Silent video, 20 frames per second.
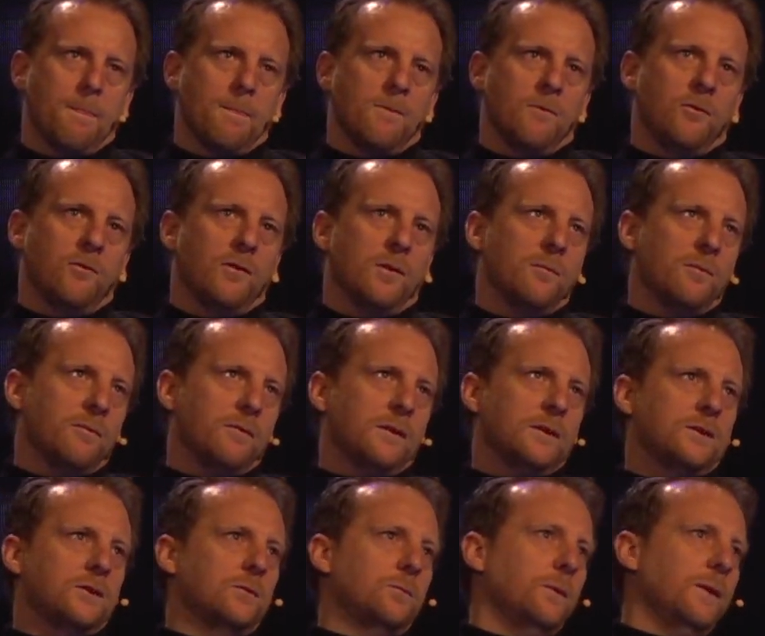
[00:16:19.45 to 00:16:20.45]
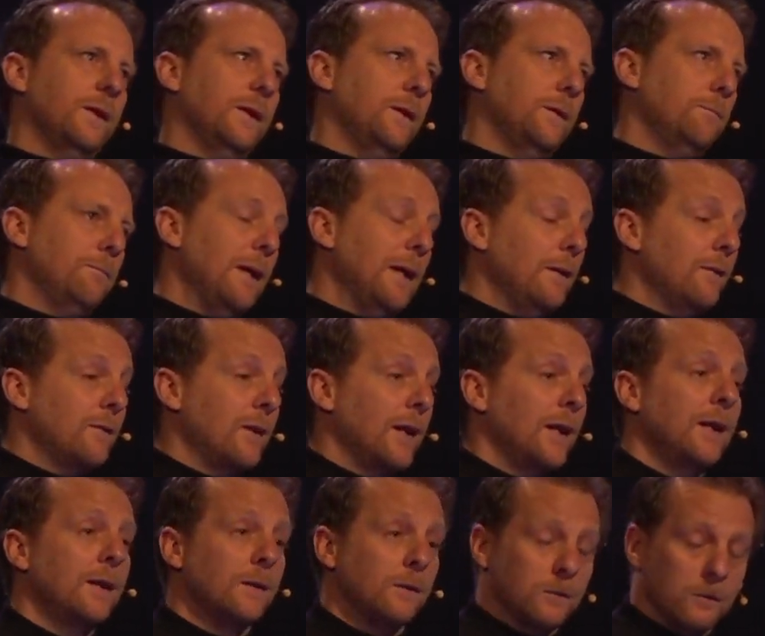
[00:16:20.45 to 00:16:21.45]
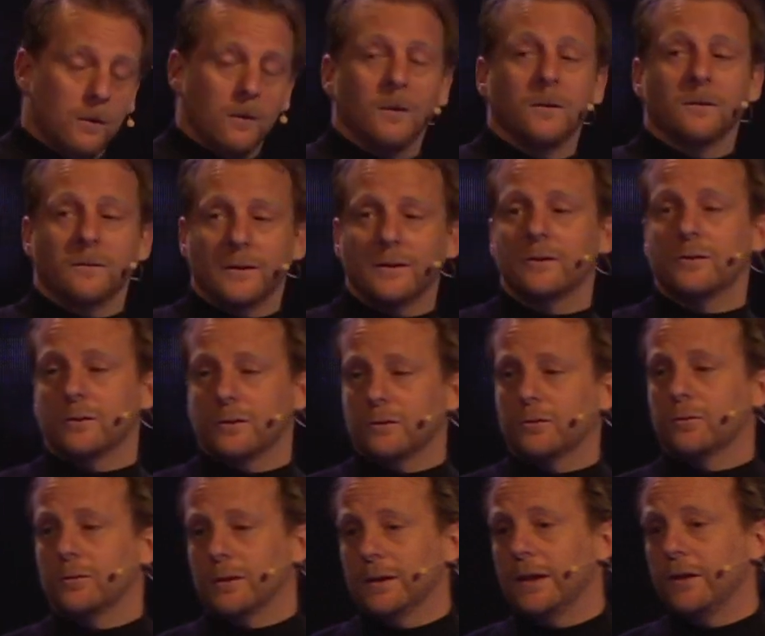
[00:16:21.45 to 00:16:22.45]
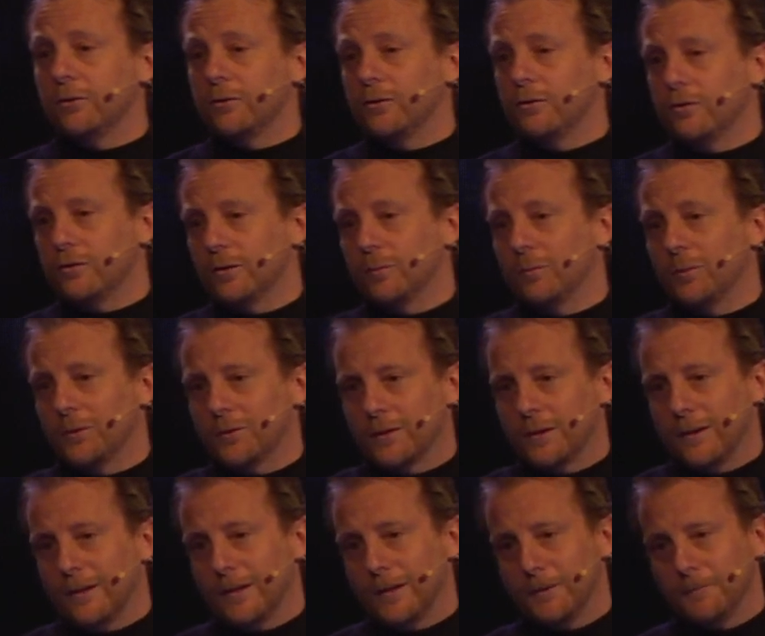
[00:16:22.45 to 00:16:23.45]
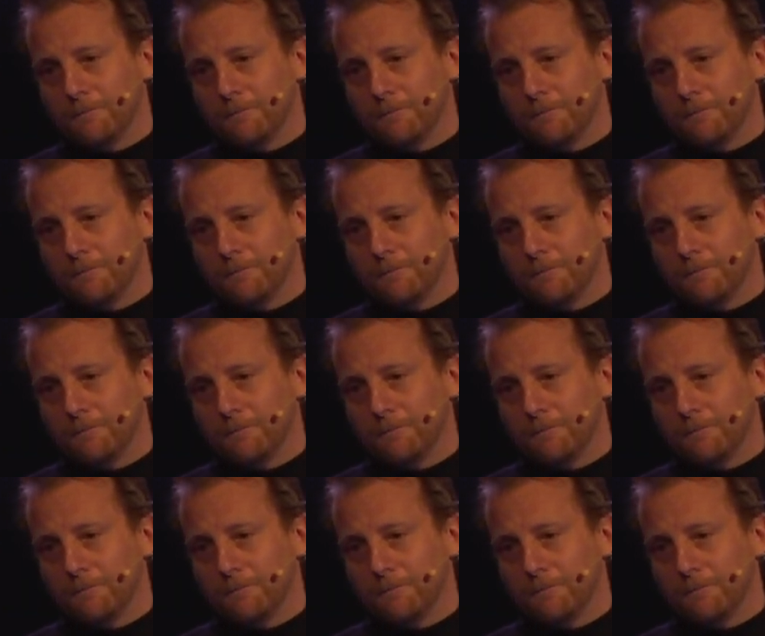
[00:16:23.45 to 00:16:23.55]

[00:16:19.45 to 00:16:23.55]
Some of us, we maintain a long-distance relationship with God.